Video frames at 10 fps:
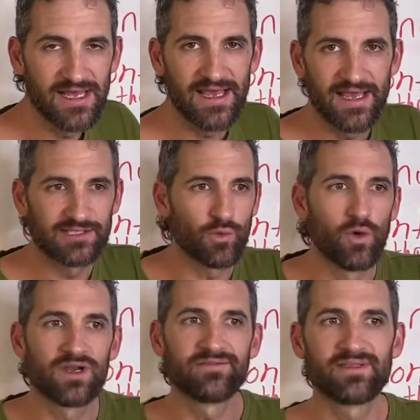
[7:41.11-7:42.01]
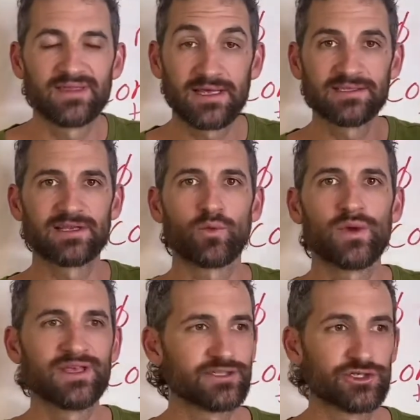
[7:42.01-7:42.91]
It's one of the things that we
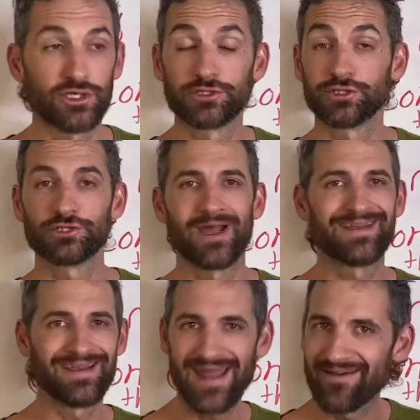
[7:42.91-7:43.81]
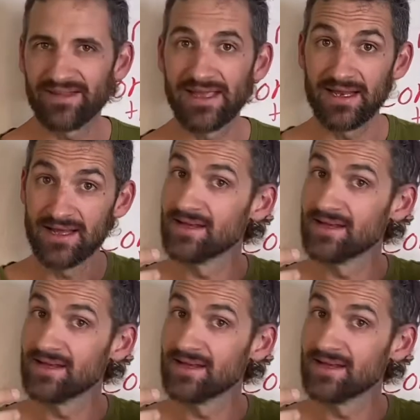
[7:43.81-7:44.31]
as a church are trying to navigate,